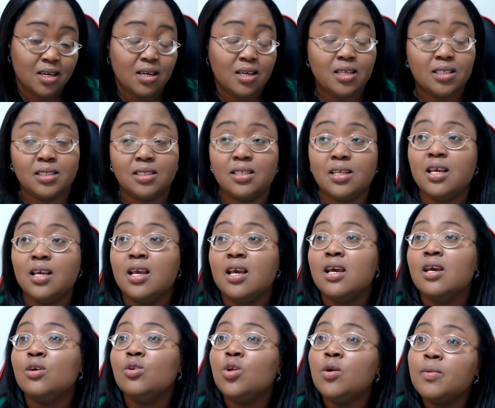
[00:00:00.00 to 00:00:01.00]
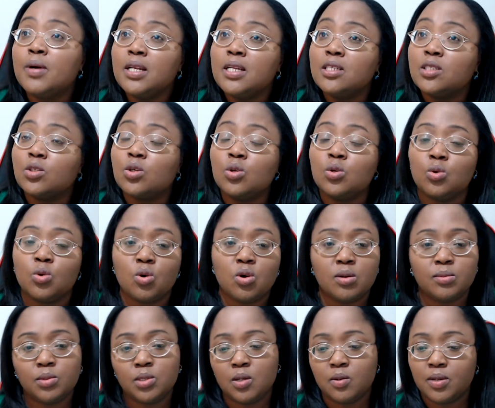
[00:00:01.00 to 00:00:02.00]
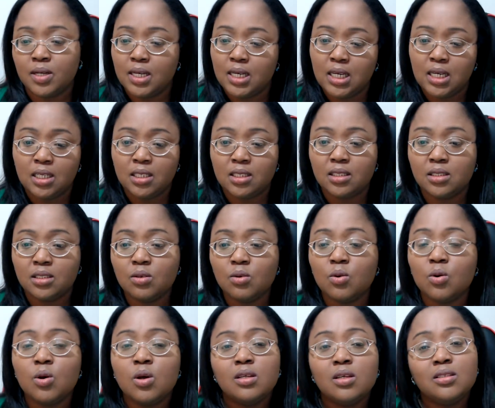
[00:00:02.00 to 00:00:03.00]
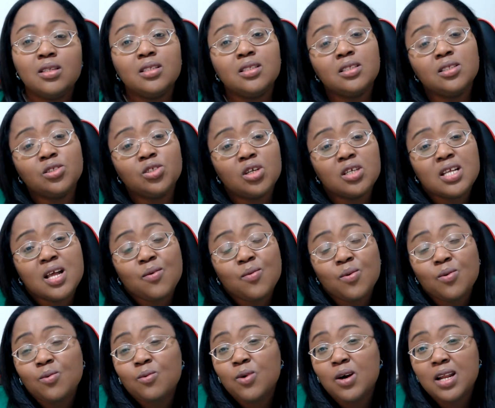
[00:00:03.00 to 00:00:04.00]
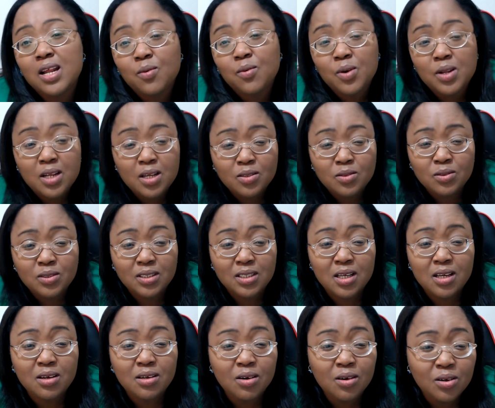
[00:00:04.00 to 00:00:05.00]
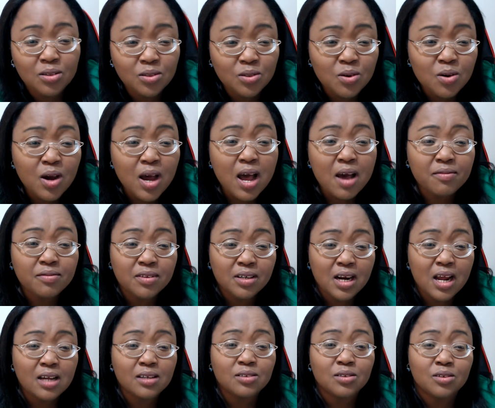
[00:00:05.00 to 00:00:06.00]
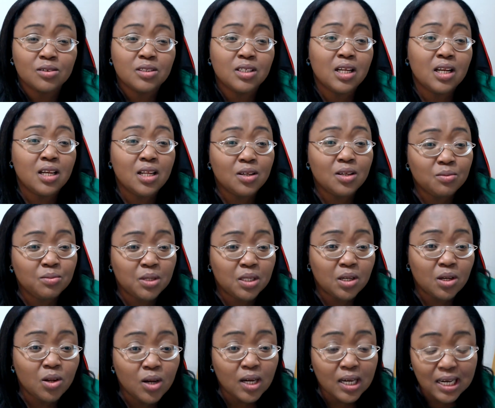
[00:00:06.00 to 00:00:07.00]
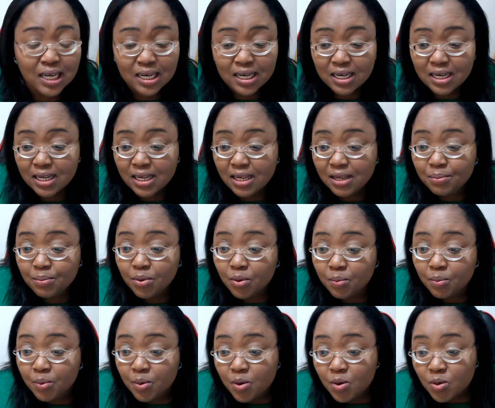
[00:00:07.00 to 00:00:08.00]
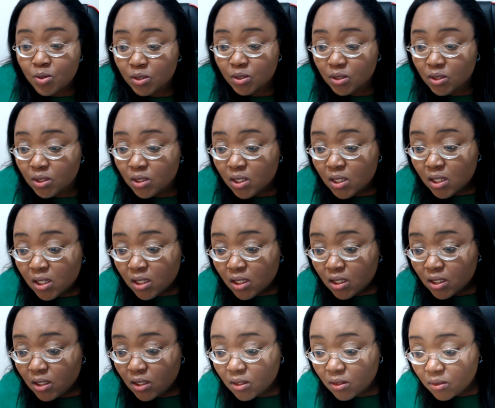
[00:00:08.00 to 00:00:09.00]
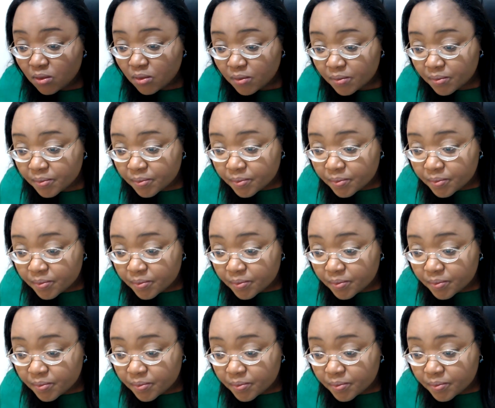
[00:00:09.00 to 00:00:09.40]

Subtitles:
You see, nobody's going to come to our aid. So this is just what I wanted to say, although I've dragged on a little bit longer than I proposed, you know.